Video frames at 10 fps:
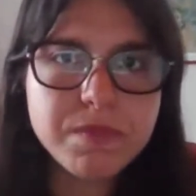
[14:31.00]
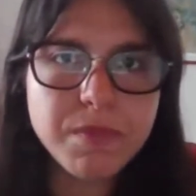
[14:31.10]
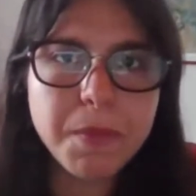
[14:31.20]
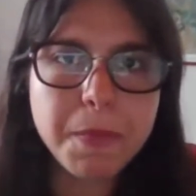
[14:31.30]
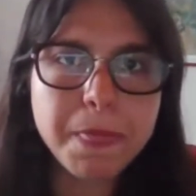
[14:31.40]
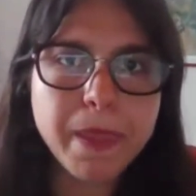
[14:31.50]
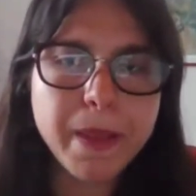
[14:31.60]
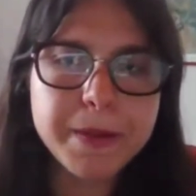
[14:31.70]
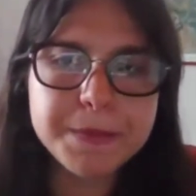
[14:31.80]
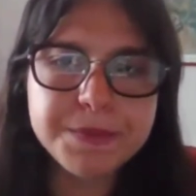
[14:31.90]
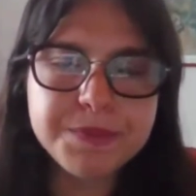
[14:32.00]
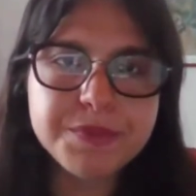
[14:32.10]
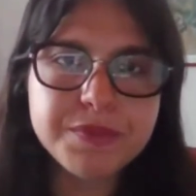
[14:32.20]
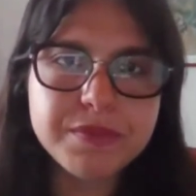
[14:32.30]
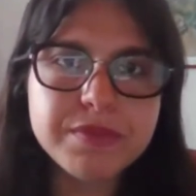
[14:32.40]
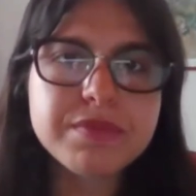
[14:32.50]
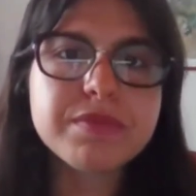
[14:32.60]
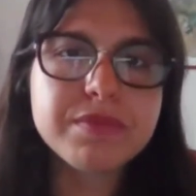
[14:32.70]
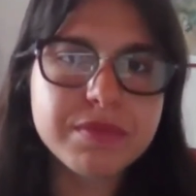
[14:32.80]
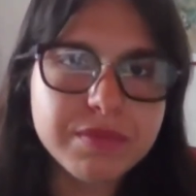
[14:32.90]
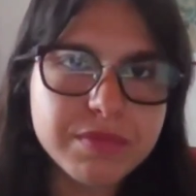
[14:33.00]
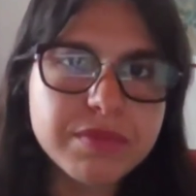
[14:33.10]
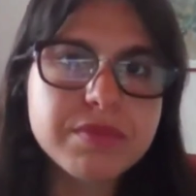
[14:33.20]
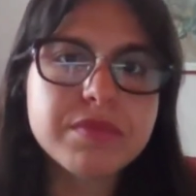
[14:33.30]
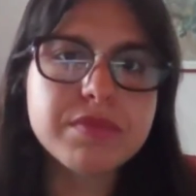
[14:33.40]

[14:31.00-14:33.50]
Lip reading: That's a very neat point. I hadn't thought of that at all.